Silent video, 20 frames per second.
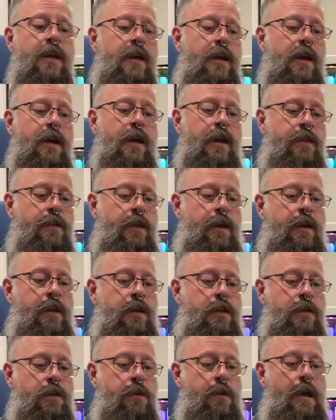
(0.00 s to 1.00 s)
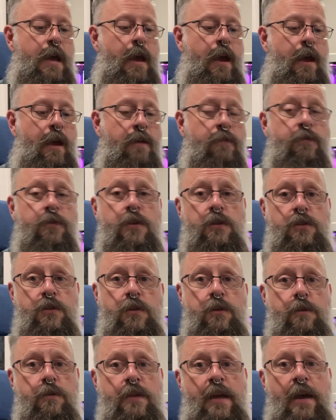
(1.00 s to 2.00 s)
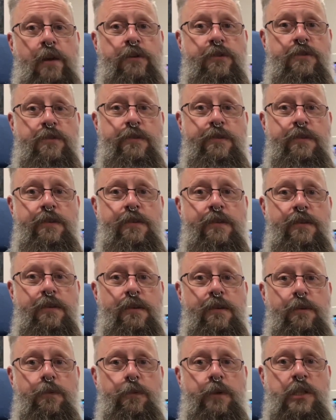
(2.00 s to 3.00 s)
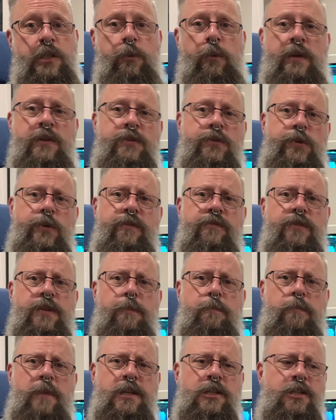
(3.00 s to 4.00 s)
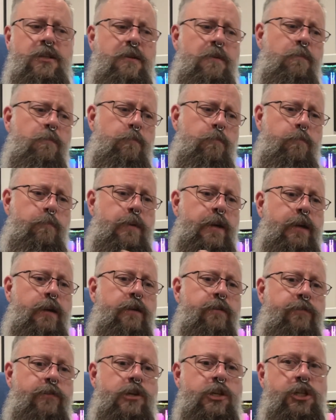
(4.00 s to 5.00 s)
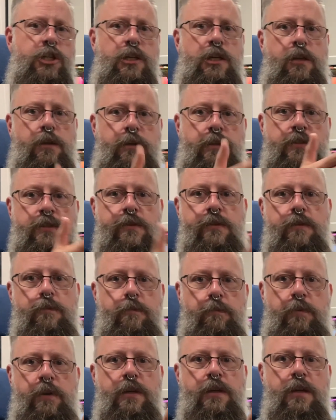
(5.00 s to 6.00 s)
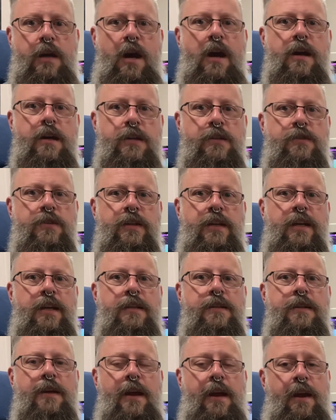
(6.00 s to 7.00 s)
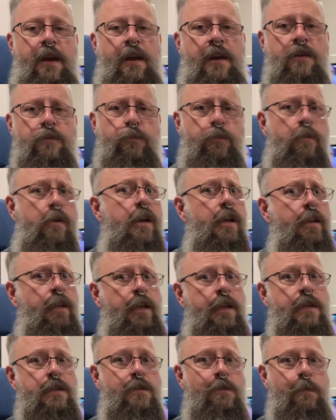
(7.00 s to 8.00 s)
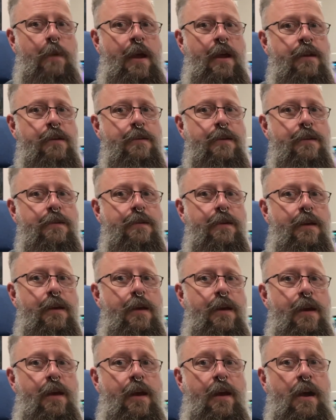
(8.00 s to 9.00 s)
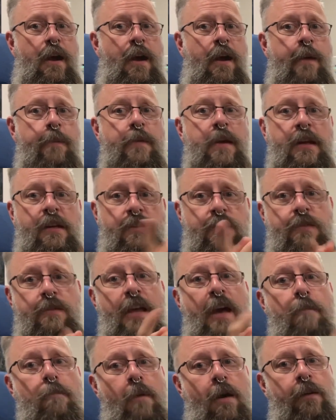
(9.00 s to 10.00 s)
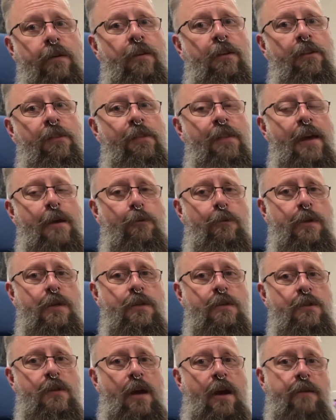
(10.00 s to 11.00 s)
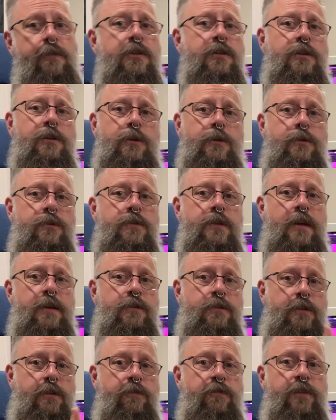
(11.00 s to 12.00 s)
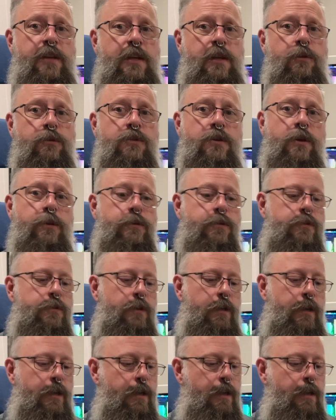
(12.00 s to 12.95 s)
And then you have the 2000, which was sort of the much bigger version. You could put cards in it and really expand it. And it's that model that was often used as the video toaster.